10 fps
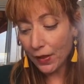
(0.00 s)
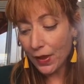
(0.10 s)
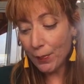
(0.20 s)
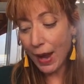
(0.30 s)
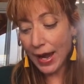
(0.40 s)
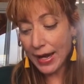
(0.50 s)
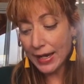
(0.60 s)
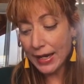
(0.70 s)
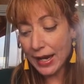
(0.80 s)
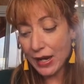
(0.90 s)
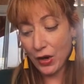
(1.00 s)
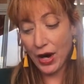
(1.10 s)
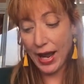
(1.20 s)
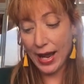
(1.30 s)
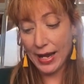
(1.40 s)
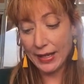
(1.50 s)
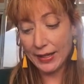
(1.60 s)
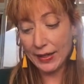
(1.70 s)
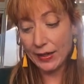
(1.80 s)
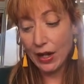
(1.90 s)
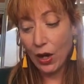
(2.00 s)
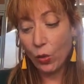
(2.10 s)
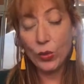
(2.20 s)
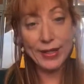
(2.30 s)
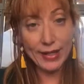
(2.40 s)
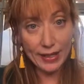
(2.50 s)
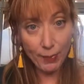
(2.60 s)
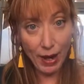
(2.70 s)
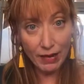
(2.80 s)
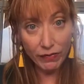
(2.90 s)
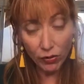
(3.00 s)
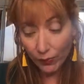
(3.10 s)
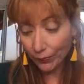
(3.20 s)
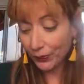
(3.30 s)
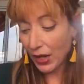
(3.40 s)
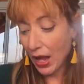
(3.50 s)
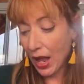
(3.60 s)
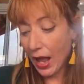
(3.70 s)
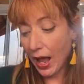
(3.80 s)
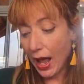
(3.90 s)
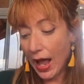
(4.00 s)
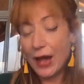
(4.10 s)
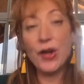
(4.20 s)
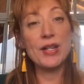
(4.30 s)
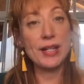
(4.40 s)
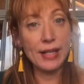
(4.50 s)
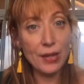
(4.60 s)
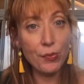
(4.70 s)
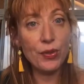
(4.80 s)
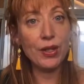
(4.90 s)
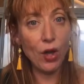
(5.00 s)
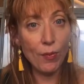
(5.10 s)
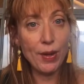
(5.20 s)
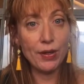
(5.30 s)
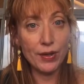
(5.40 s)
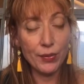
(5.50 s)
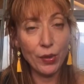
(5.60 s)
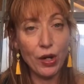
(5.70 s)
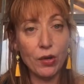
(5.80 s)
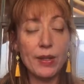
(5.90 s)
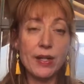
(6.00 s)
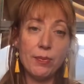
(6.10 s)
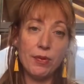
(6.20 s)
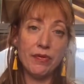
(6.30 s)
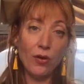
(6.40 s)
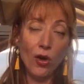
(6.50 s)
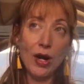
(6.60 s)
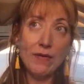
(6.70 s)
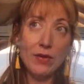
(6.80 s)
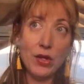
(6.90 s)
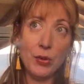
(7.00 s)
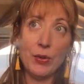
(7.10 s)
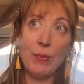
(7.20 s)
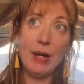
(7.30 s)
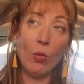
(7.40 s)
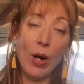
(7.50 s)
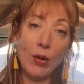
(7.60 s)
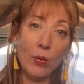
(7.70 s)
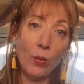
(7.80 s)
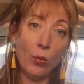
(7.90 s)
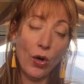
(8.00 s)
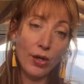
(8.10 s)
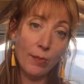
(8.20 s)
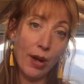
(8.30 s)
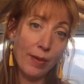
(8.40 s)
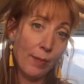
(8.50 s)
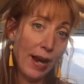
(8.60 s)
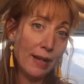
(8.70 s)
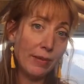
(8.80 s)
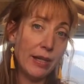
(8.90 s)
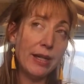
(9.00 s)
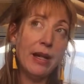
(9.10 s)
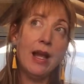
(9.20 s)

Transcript: The pain in her hands was less painful, and her sleep was a lot better as well, because before, even though she was being woken by the baby,